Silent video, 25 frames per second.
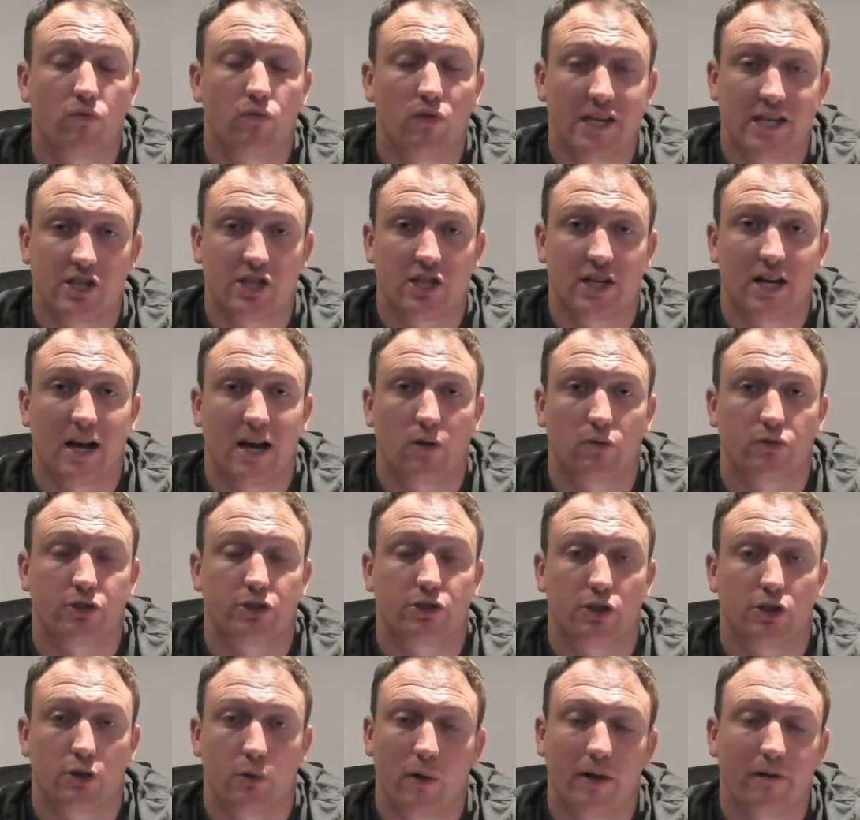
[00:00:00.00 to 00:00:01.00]
reaching
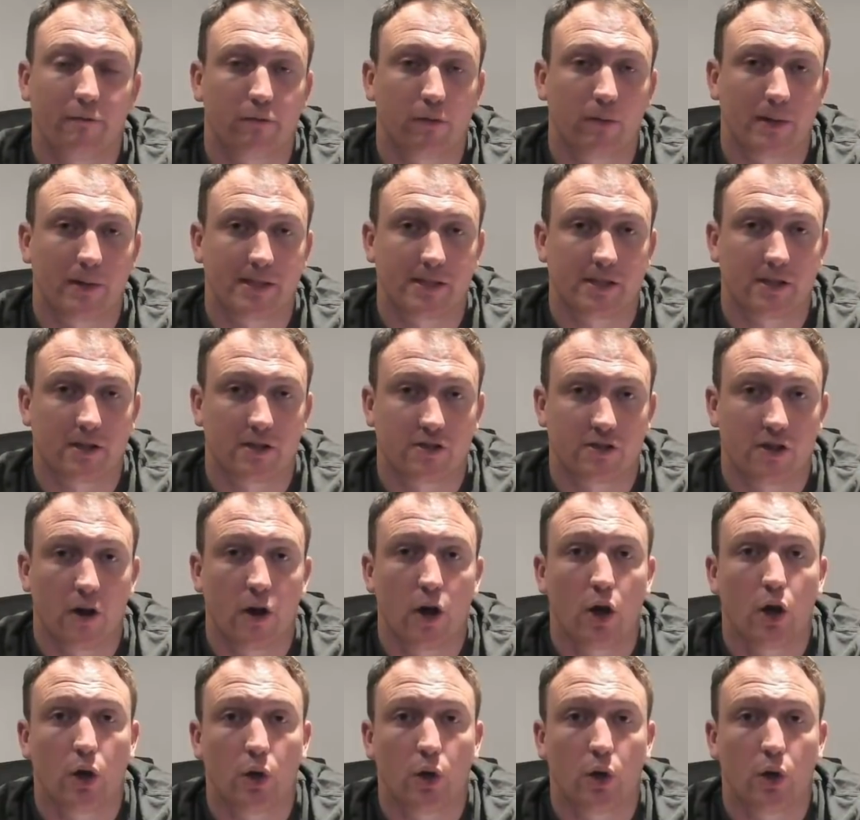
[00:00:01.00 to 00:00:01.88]
out to influencers